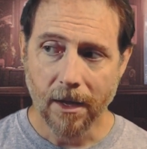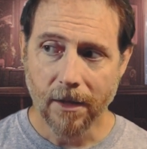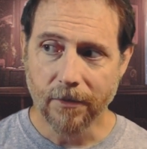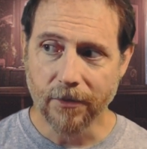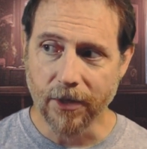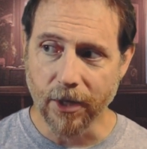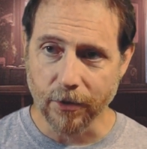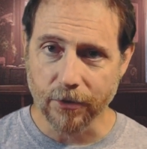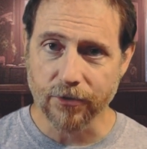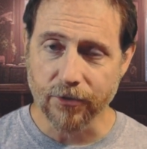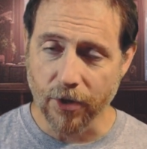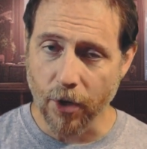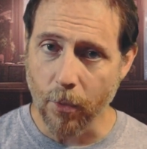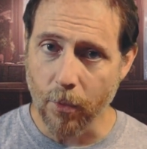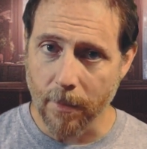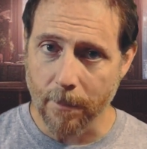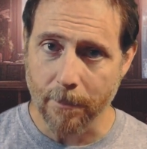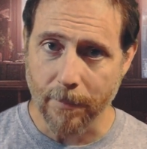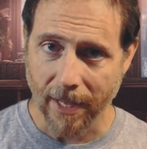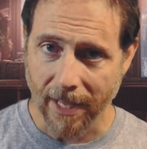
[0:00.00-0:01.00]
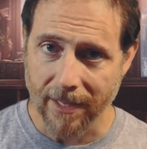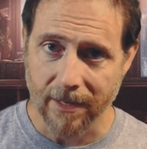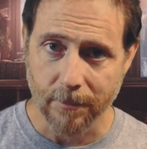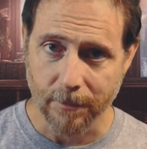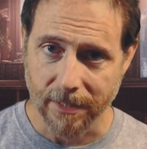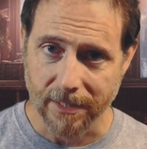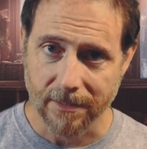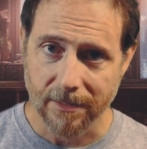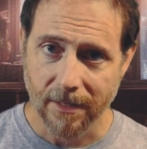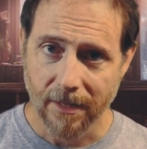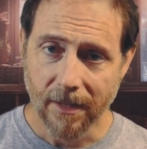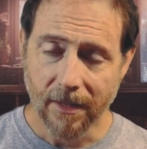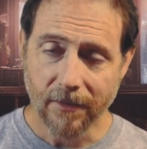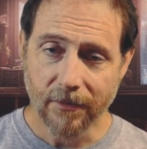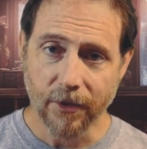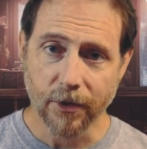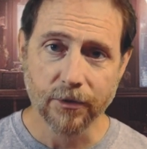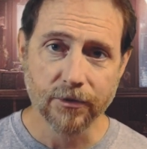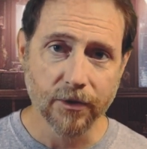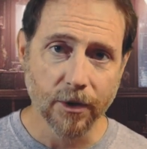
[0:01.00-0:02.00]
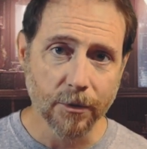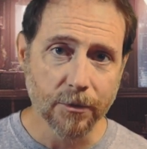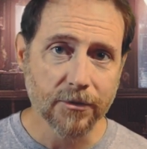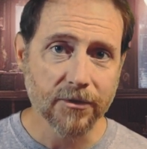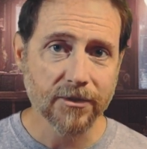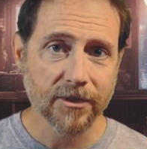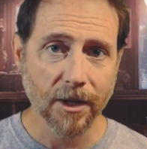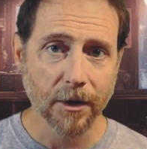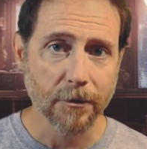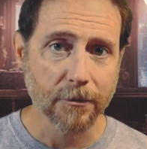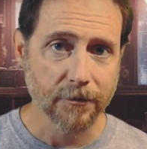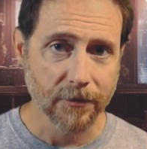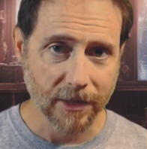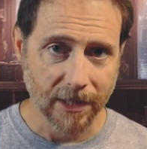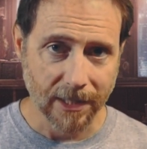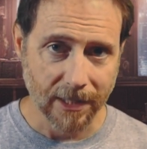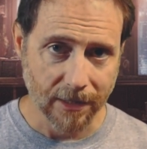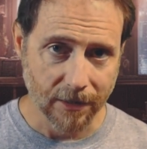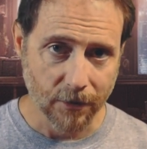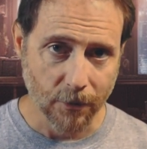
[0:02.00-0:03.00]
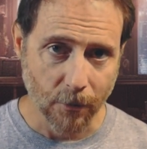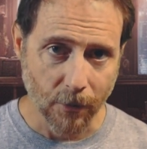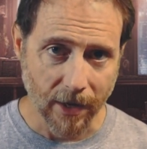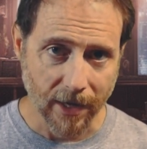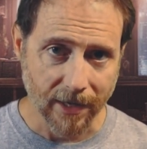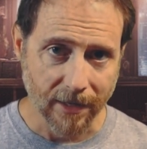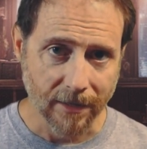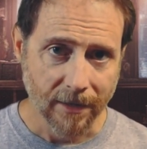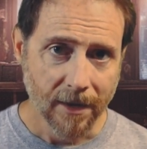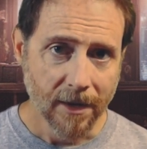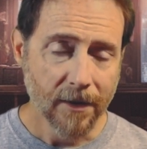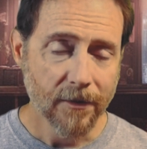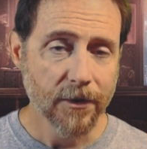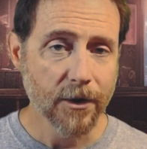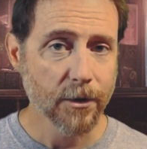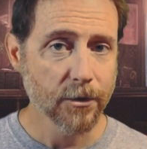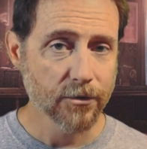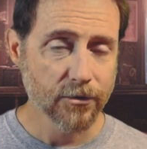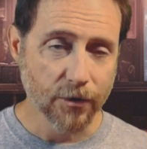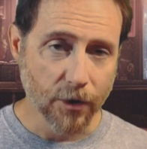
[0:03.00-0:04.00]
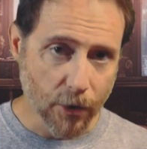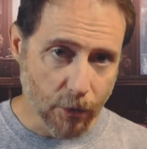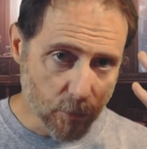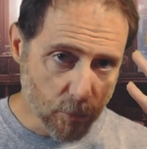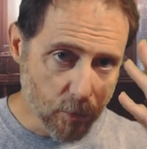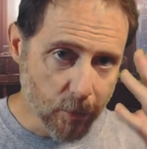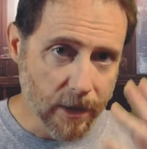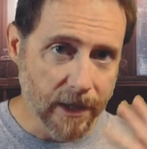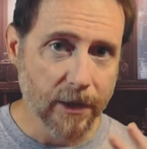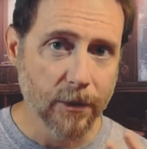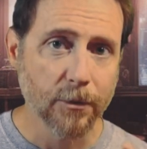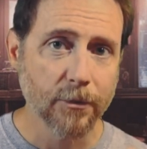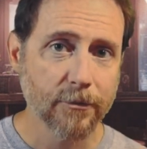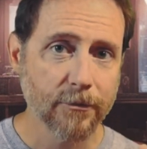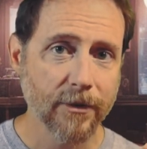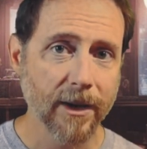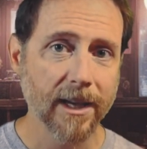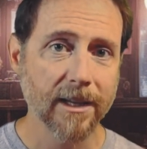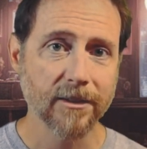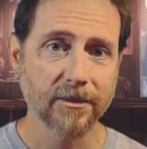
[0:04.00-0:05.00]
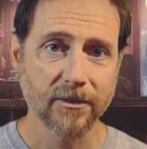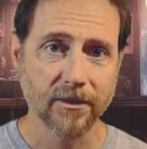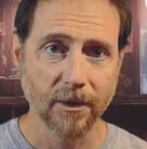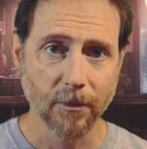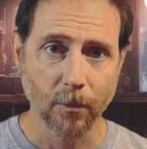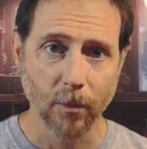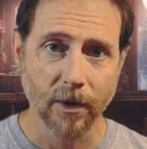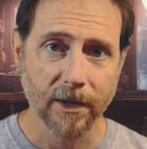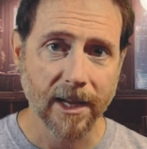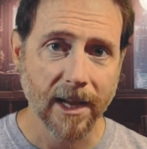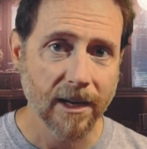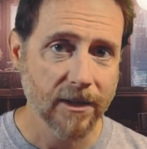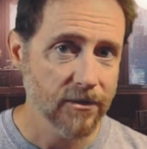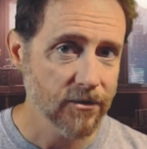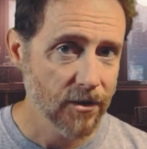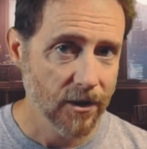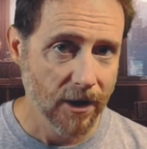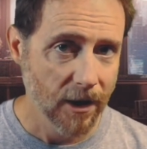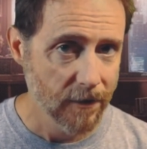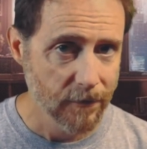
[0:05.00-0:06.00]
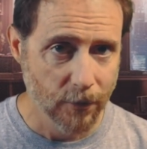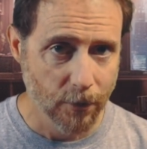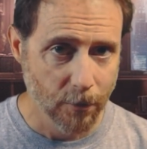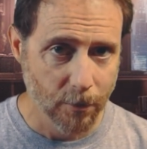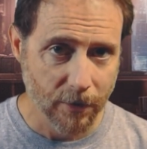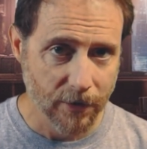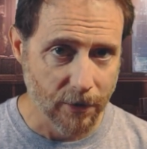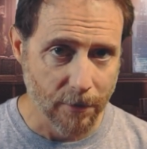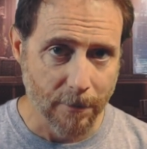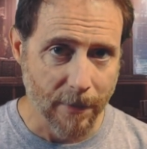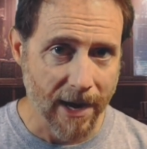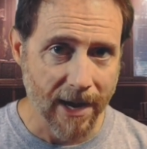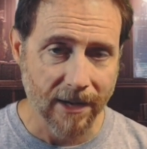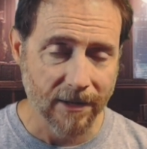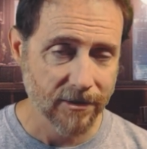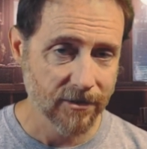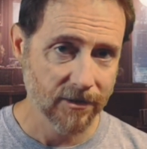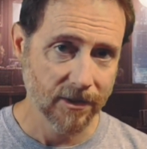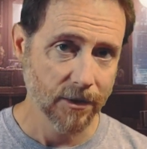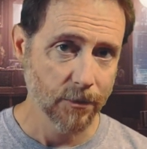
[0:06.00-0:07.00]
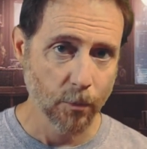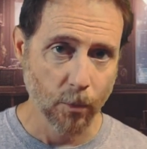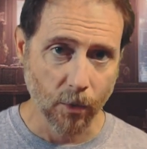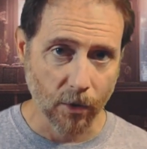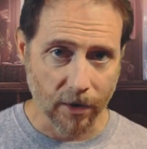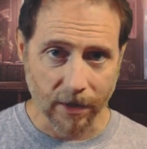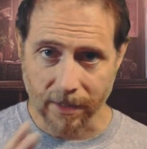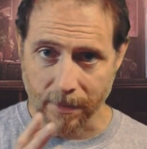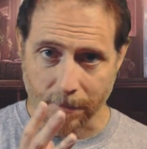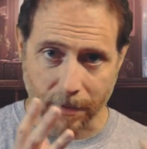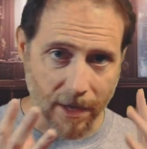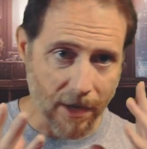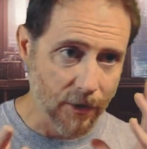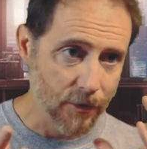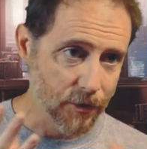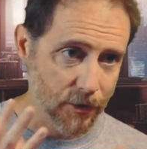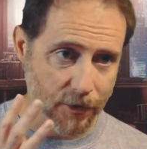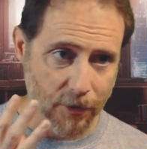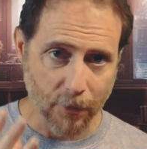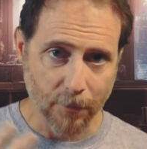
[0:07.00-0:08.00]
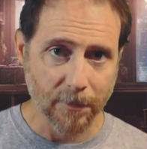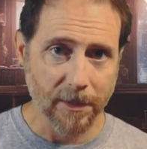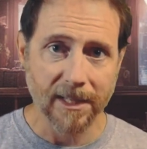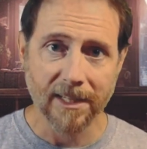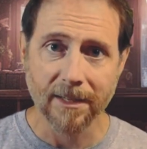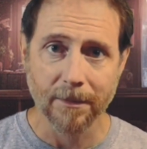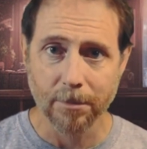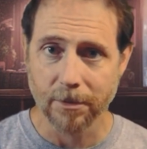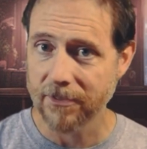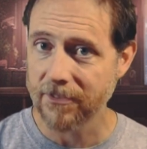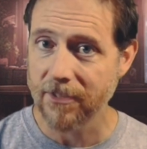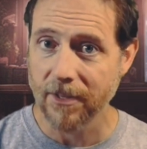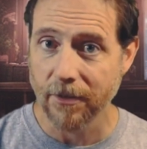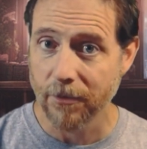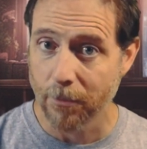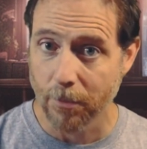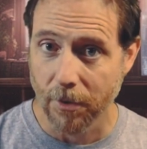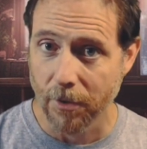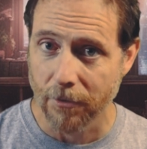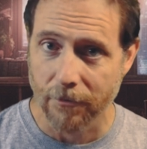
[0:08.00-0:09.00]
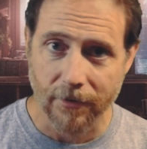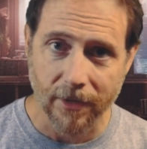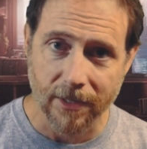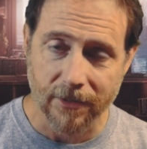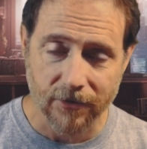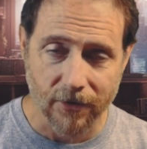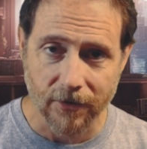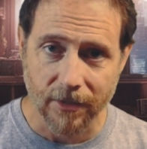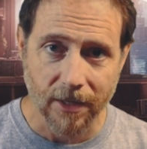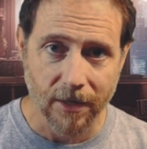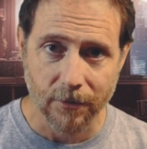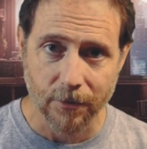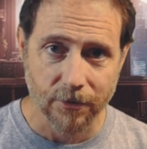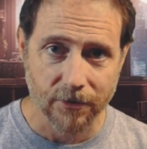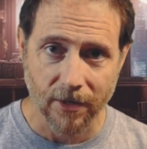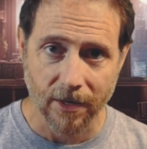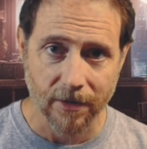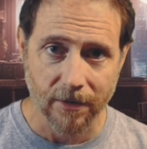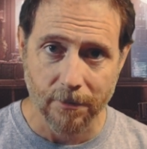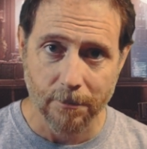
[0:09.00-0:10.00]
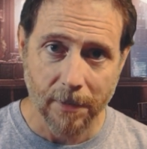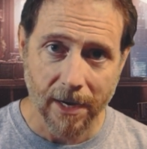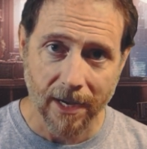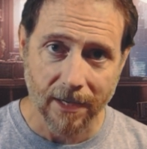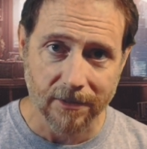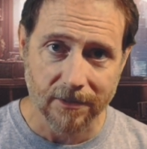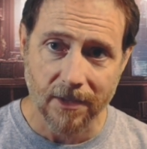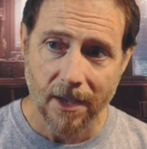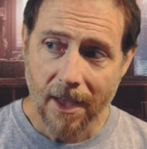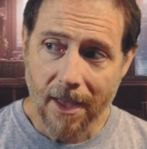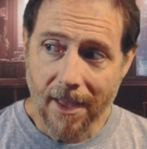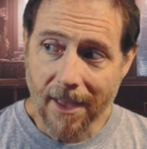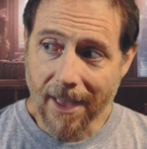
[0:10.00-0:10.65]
There's no impediment. There's no self getting in the way. There's no real face that one has to cover with a mask and worry about, being able to see the real face on the other side of the mask.